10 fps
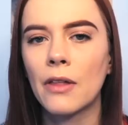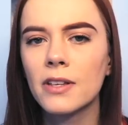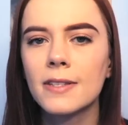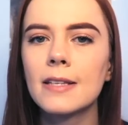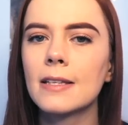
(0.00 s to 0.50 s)
Now,
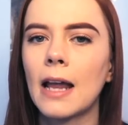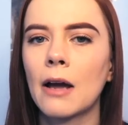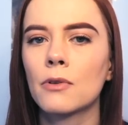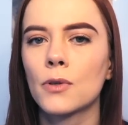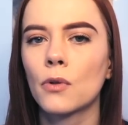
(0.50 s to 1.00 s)
this season,
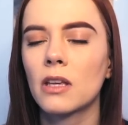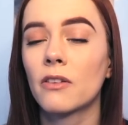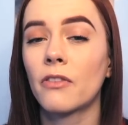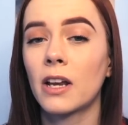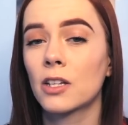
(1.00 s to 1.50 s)
I was only
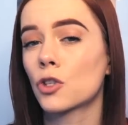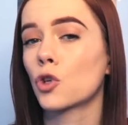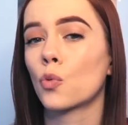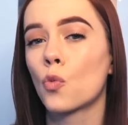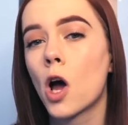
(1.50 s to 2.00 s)
invited
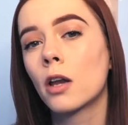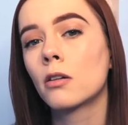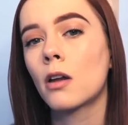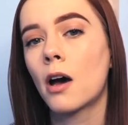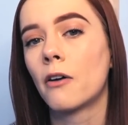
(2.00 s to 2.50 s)
to
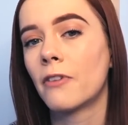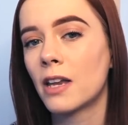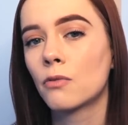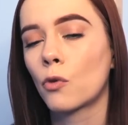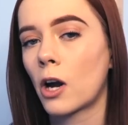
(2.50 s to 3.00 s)
one
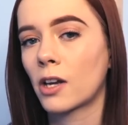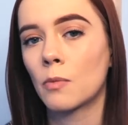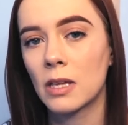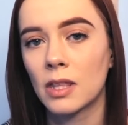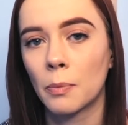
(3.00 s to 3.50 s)
event where I
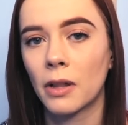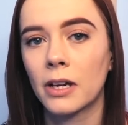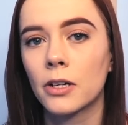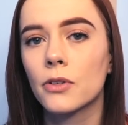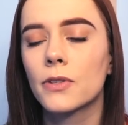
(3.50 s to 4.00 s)
could meet the
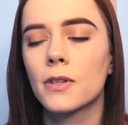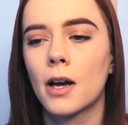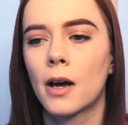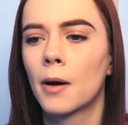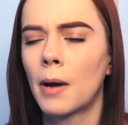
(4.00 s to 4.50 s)
players.
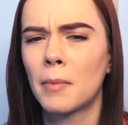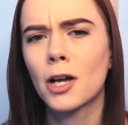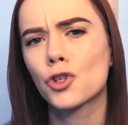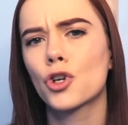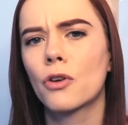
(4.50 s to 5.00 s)
I'm
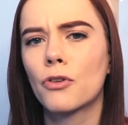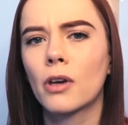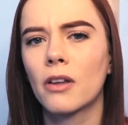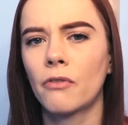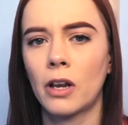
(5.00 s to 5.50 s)
not sure if you
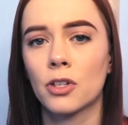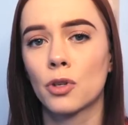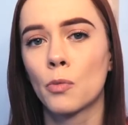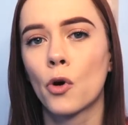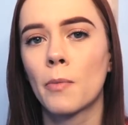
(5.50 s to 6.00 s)
get invited
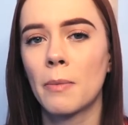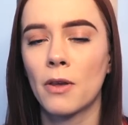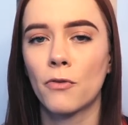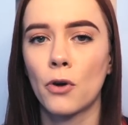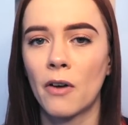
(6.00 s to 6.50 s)
to more, maybe
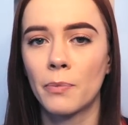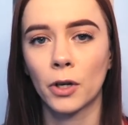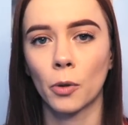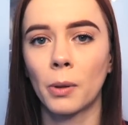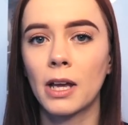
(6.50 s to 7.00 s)
if you have
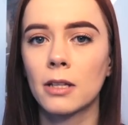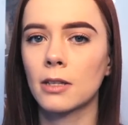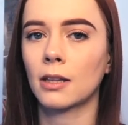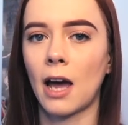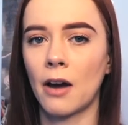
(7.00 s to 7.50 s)
bigger
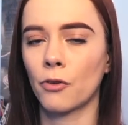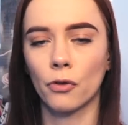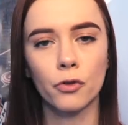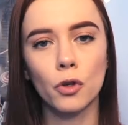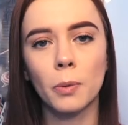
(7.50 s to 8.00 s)
plans like the half or
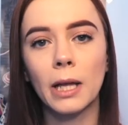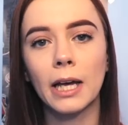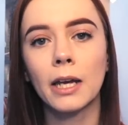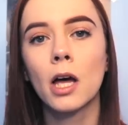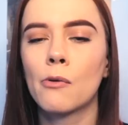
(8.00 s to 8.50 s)
the full
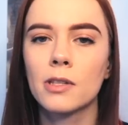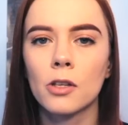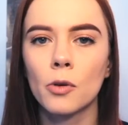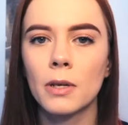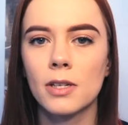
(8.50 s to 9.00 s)
plan. I was a
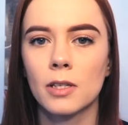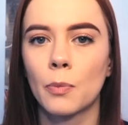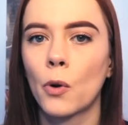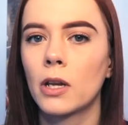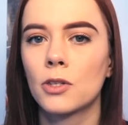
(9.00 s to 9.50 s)
little bit
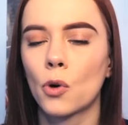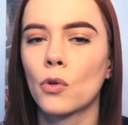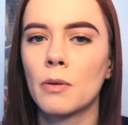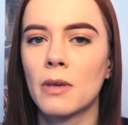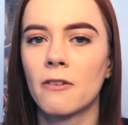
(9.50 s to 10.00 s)
disappointed to
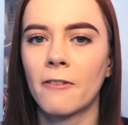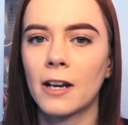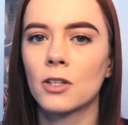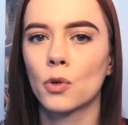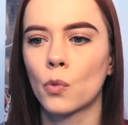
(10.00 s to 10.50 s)
only be
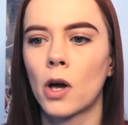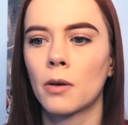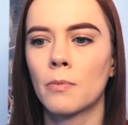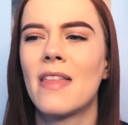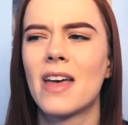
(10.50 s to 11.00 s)
invited to
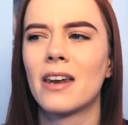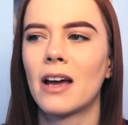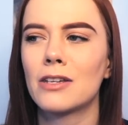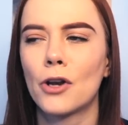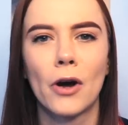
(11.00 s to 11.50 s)
one, and
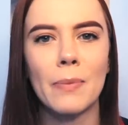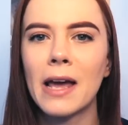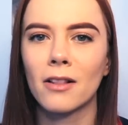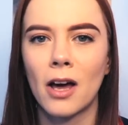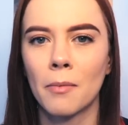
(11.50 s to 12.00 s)
then, you know, I
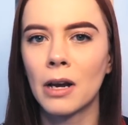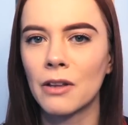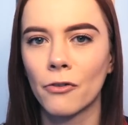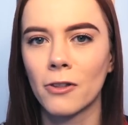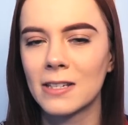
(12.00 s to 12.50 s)
paid a lot of
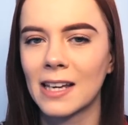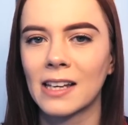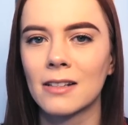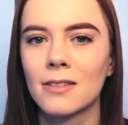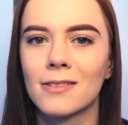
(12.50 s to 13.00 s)
money for the
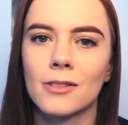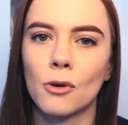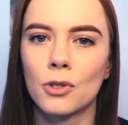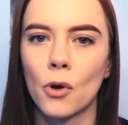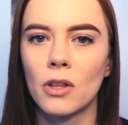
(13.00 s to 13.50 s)
tickets.
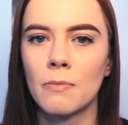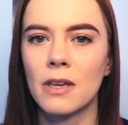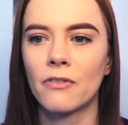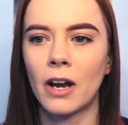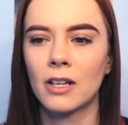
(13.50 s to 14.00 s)
So to only be
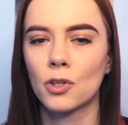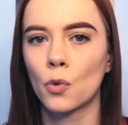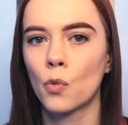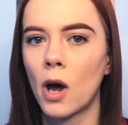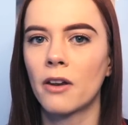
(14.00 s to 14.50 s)
invited to
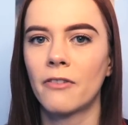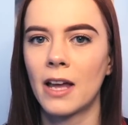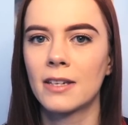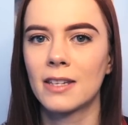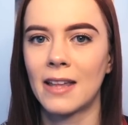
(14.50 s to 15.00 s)
one
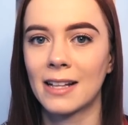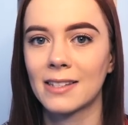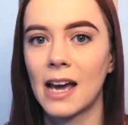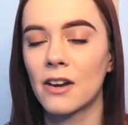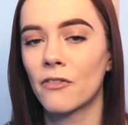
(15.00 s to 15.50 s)
event, and that's
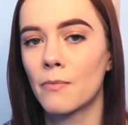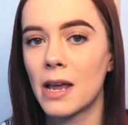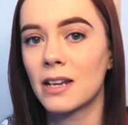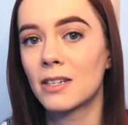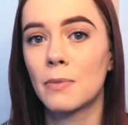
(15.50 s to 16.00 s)
kind of
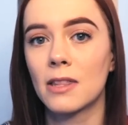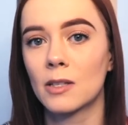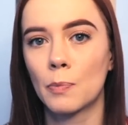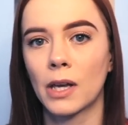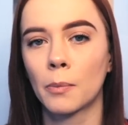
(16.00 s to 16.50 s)
made to be
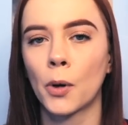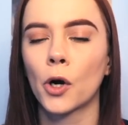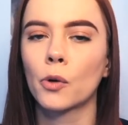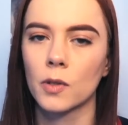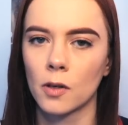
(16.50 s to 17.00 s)
this big
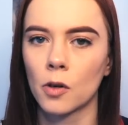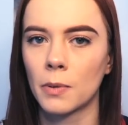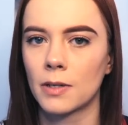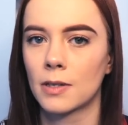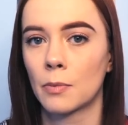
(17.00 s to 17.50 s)
perk, was a little
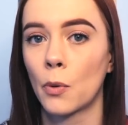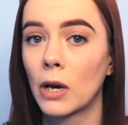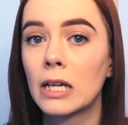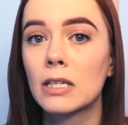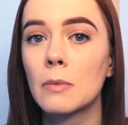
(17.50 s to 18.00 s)
bit
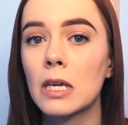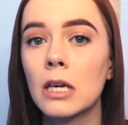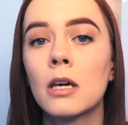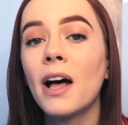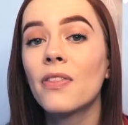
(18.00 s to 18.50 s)
disappointing to
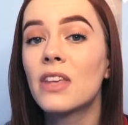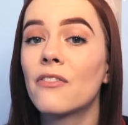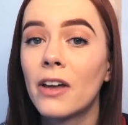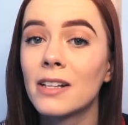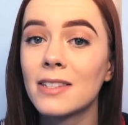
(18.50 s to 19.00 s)
me. But the
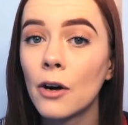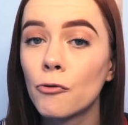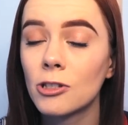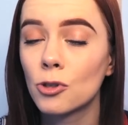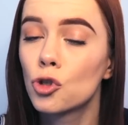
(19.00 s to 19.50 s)
event itself
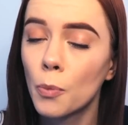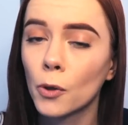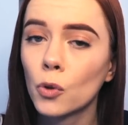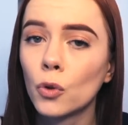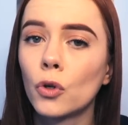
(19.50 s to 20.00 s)
was super
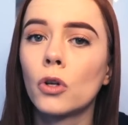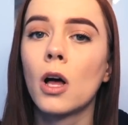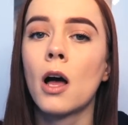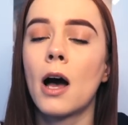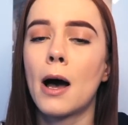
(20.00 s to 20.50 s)
cool.
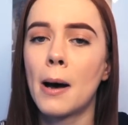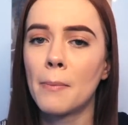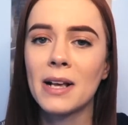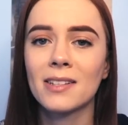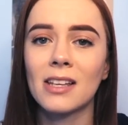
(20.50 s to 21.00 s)

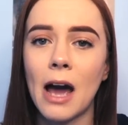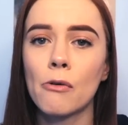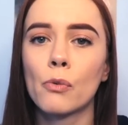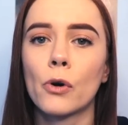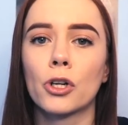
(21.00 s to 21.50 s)
Basically
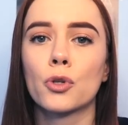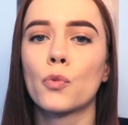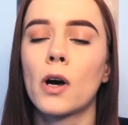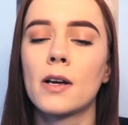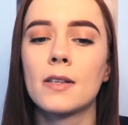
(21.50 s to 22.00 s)
how it worked
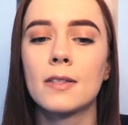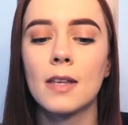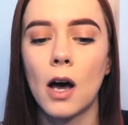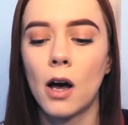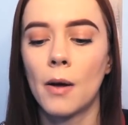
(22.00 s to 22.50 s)
was
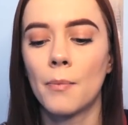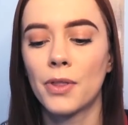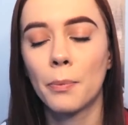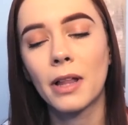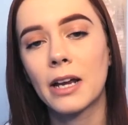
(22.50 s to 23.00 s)

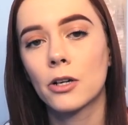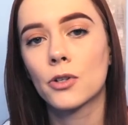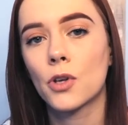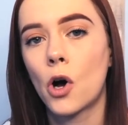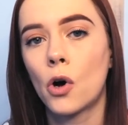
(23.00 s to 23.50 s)
the
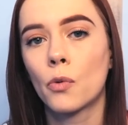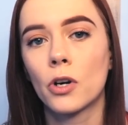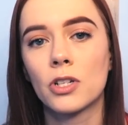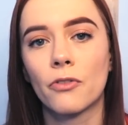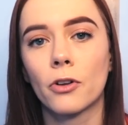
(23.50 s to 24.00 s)
players all
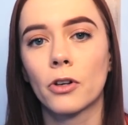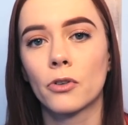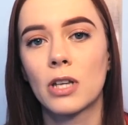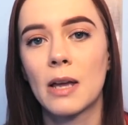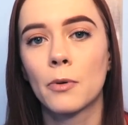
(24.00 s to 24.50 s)
were in different
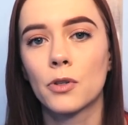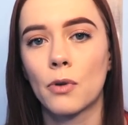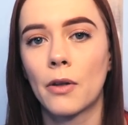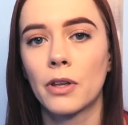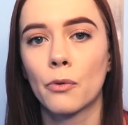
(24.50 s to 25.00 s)
little tables
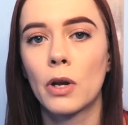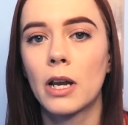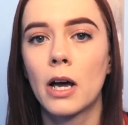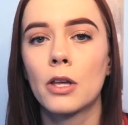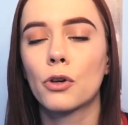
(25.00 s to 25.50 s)
around the
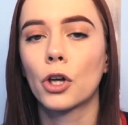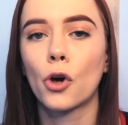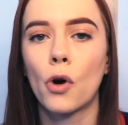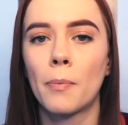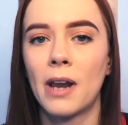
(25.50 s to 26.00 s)
arena. You could
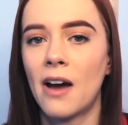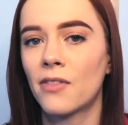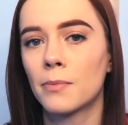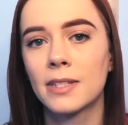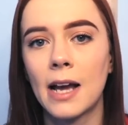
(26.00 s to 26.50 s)
go up and have
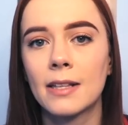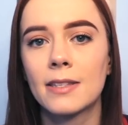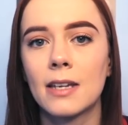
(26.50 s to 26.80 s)
them sign